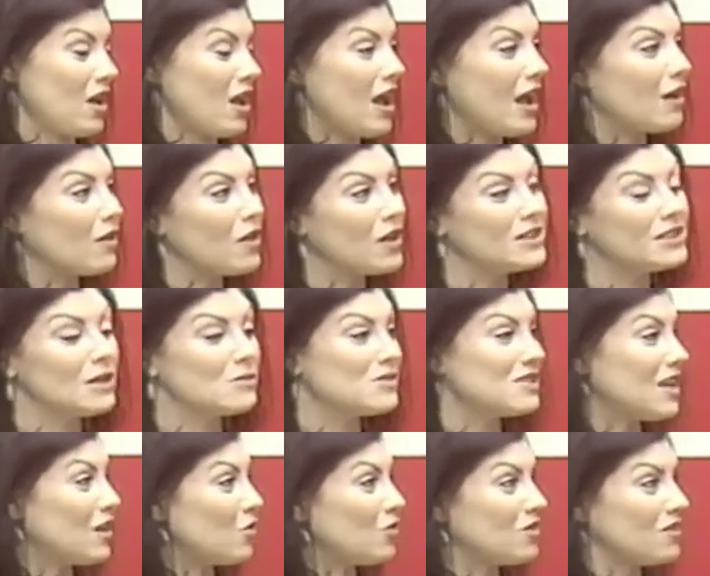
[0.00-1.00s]
And a lot of times
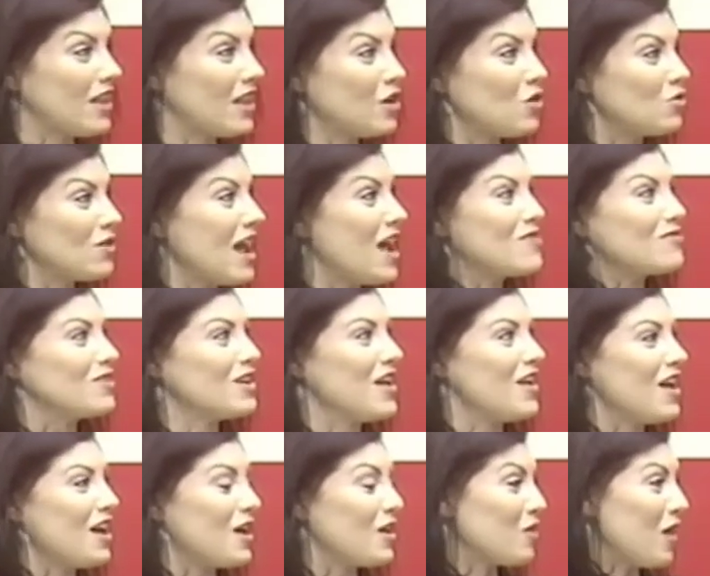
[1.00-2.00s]
they don't they don't have
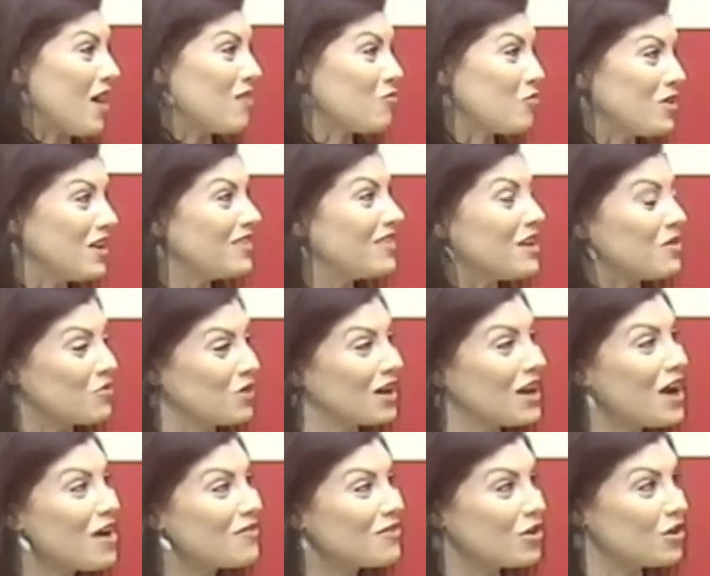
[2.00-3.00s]
have one and then
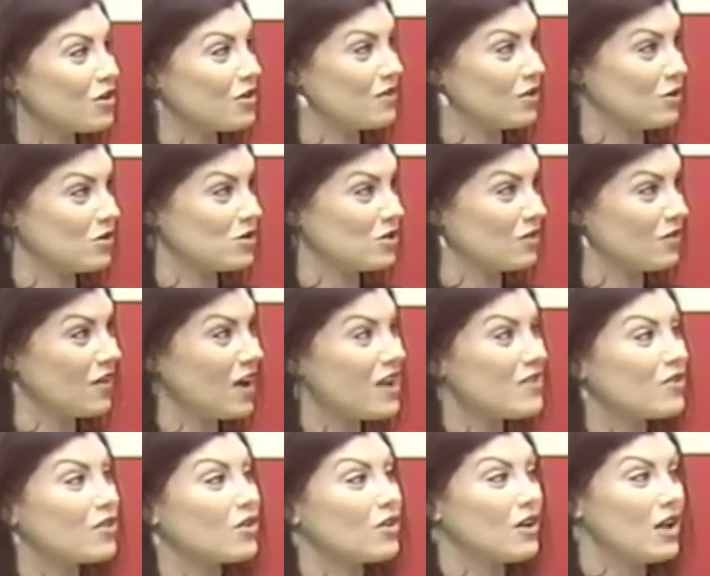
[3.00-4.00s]
recover, and they're a mm-hmm.
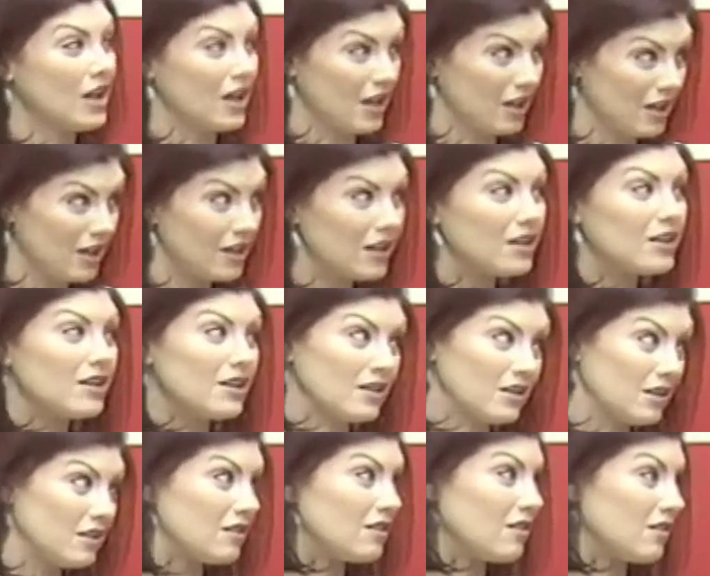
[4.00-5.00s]
survivor. Mm -hmm it
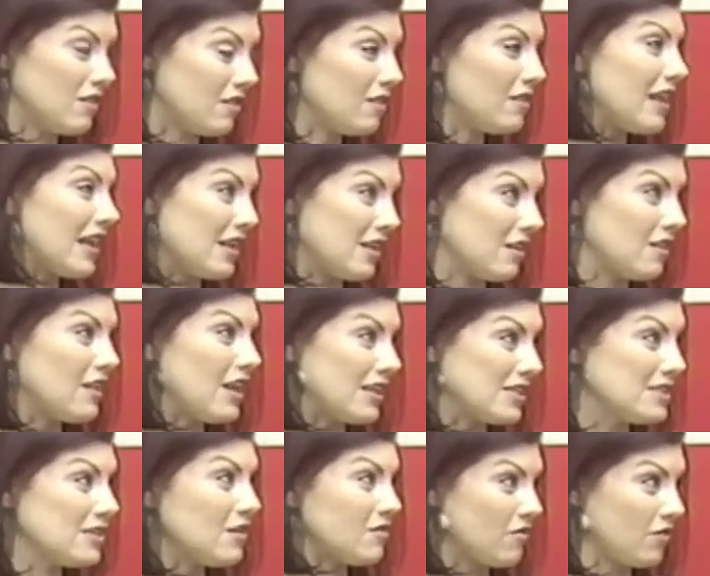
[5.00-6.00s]
that
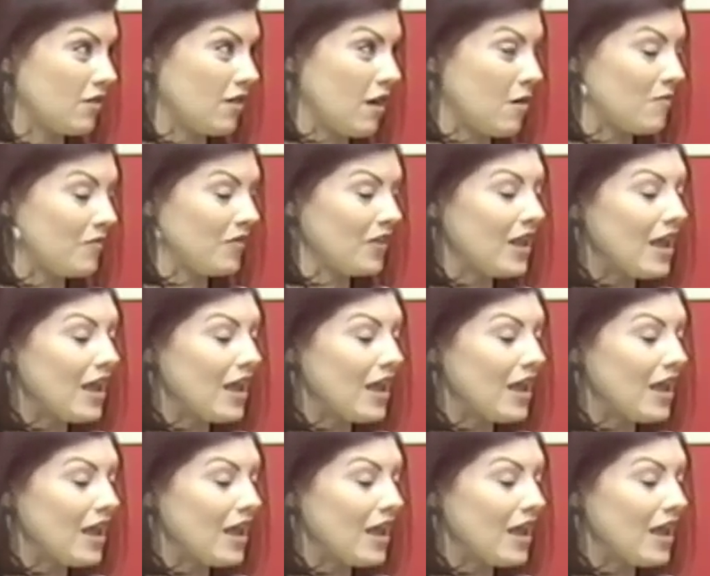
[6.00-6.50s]
that's it for them.